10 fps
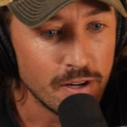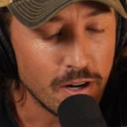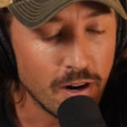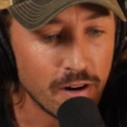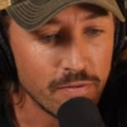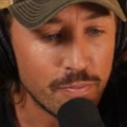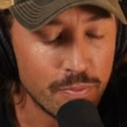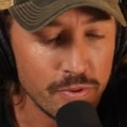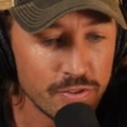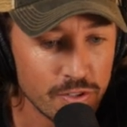kind of
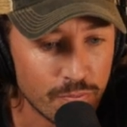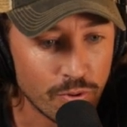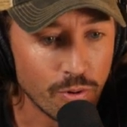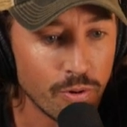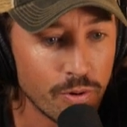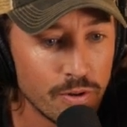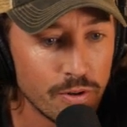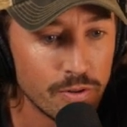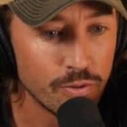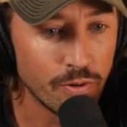this is a broad
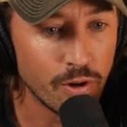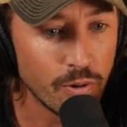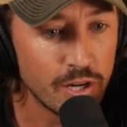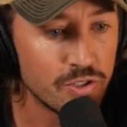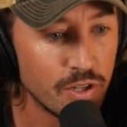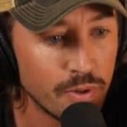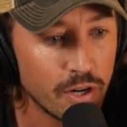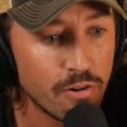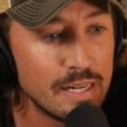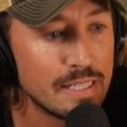sort of question, but
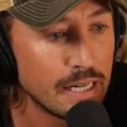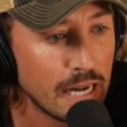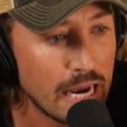creatine